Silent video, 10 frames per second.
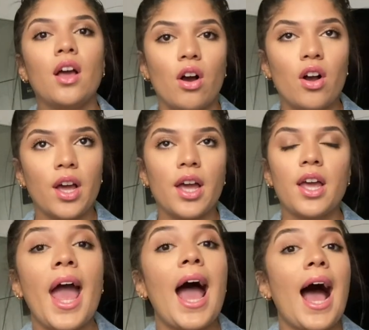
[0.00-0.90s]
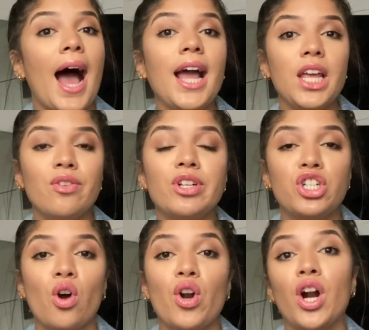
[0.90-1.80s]
Okay. I even
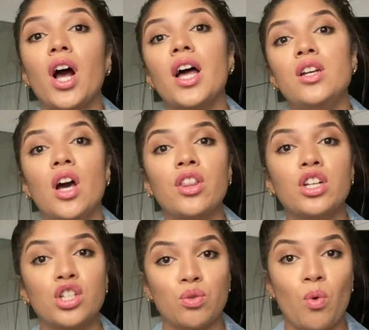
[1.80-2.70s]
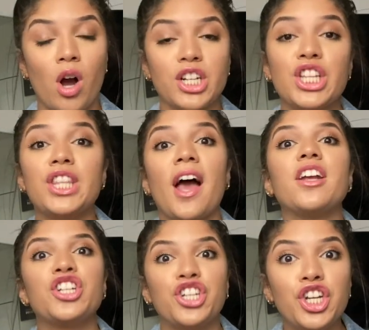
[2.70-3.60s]
showed her another swatch
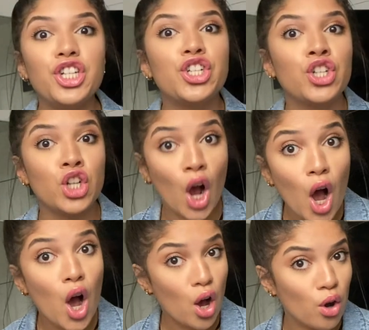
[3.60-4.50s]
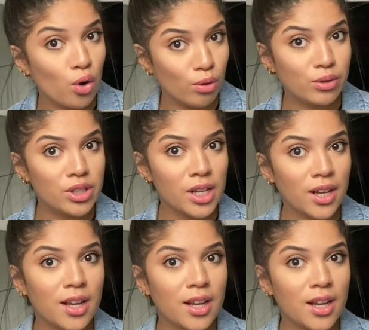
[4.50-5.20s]
that she chose,